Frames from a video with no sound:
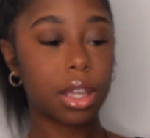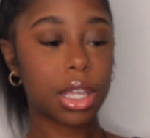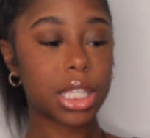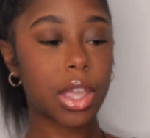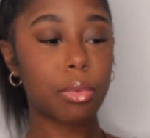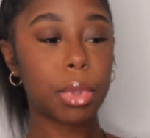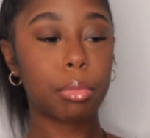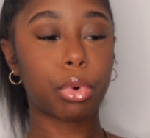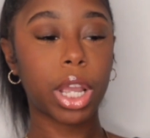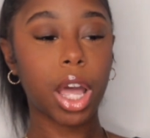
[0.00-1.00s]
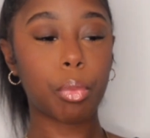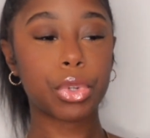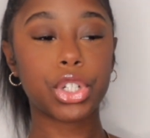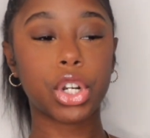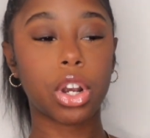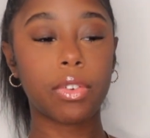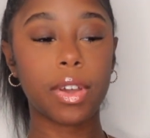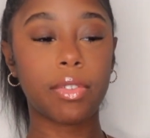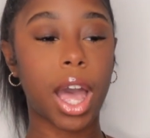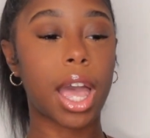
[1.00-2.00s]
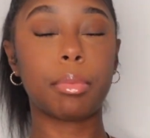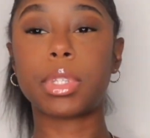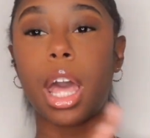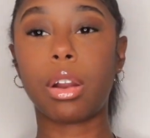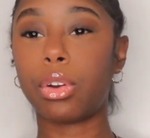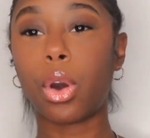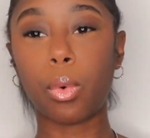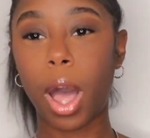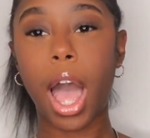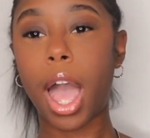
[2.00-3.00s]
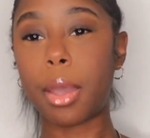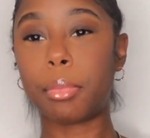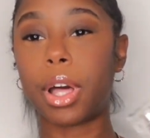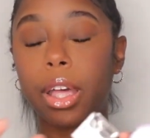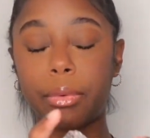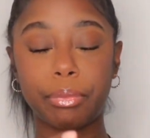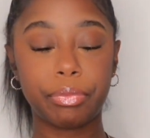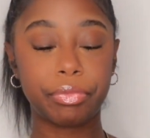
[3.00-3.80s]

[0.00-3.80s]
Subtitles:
It's giving me break up with your girlfriend vibes. I don't know why, but...